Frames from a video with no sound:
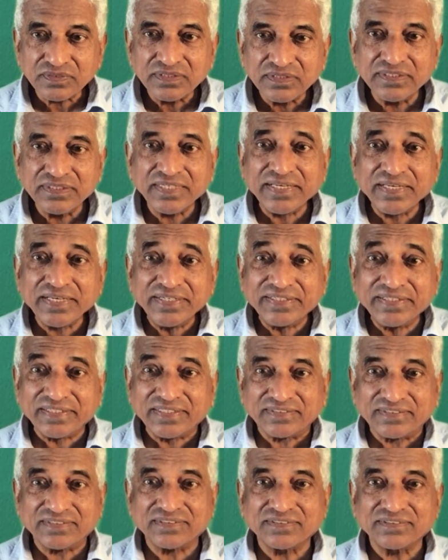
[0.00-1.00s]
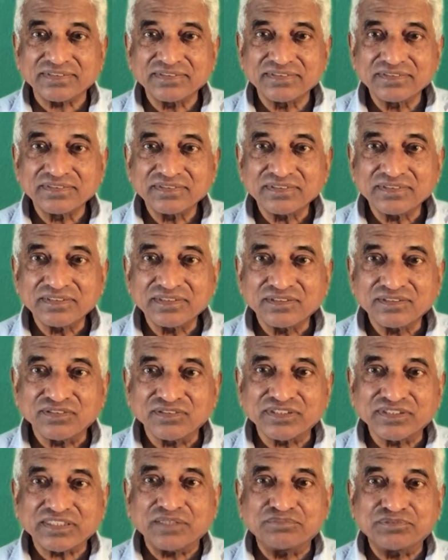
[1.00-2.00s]
the entrance
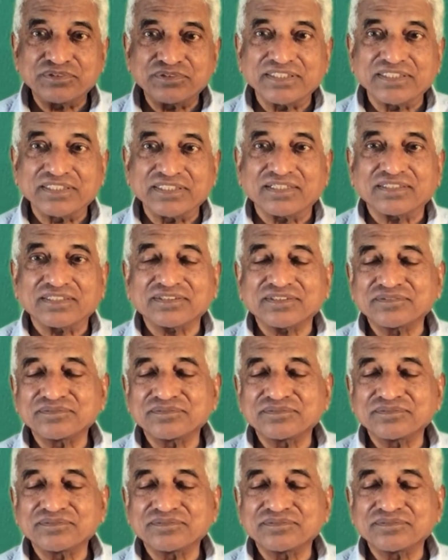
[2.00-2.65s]
was kept secret.